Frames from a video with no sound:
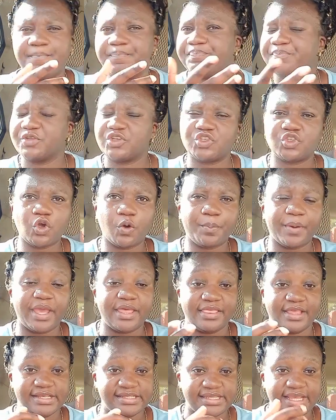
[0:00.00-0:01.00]
shop and
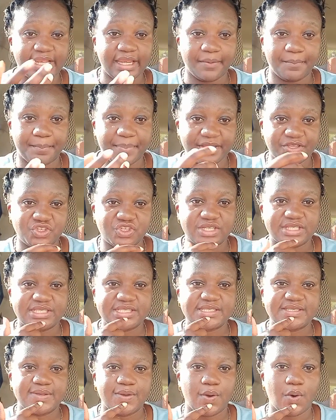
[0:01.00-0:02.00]
they're selling bed
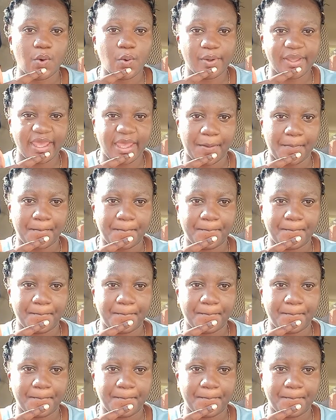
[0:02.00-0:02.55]
sheets. Okay.